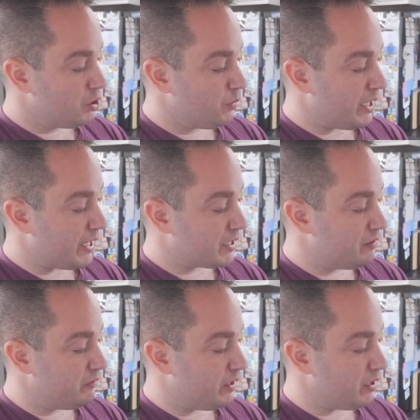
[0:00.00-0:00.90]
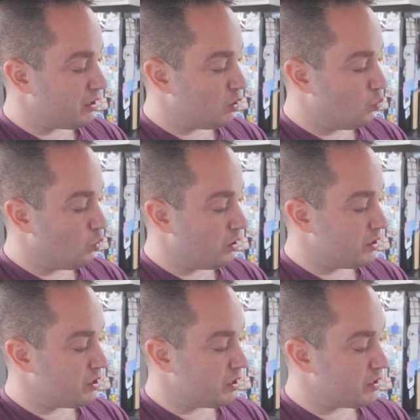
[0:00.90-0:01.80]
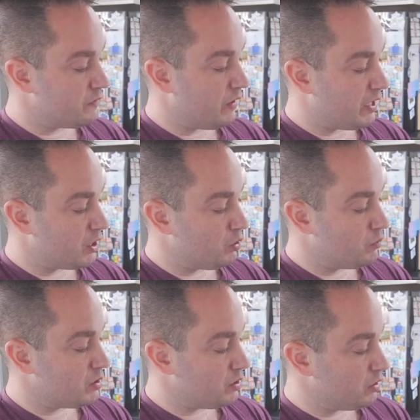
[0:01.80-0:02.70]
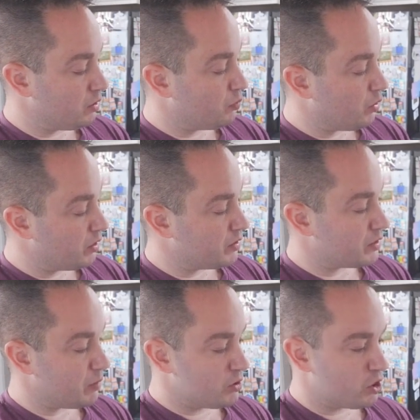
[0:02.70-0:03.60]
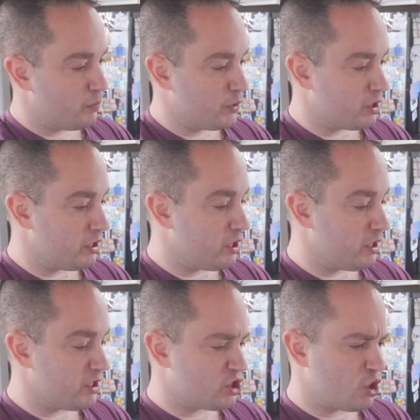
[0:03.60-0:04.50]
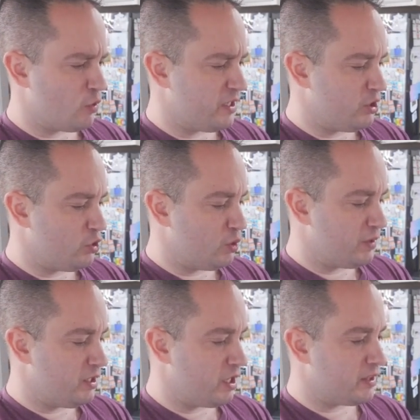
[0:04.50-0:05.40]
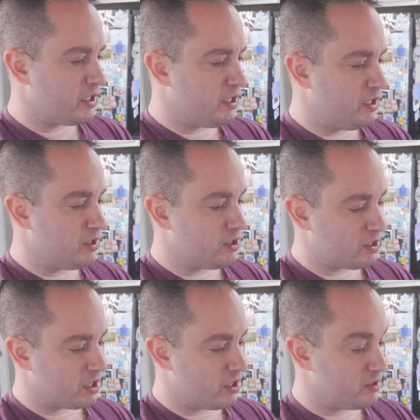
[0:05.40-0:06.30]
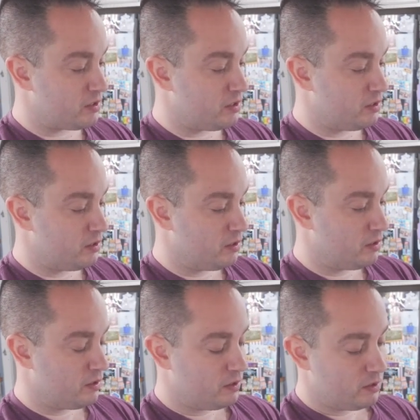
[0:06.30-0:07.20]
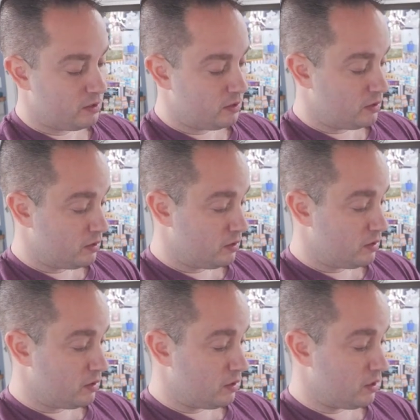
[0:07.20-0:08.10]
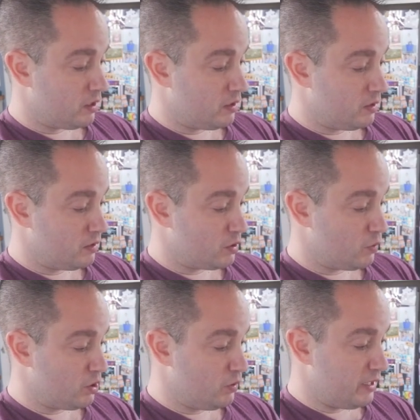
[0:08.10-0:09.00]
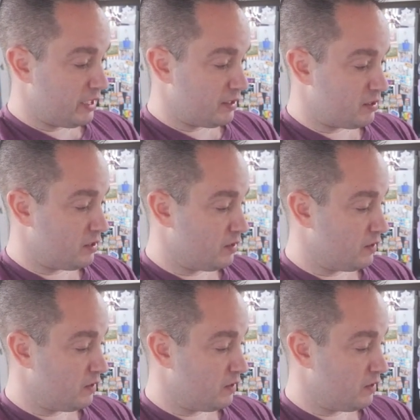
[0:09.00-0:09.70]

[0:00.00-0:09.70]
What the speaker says: to activate the one-touch vacuum sealing process. I'm just going to put the lid on and just go ahead and do it with nothing in it, just to kind of see. All right, so we're doing that.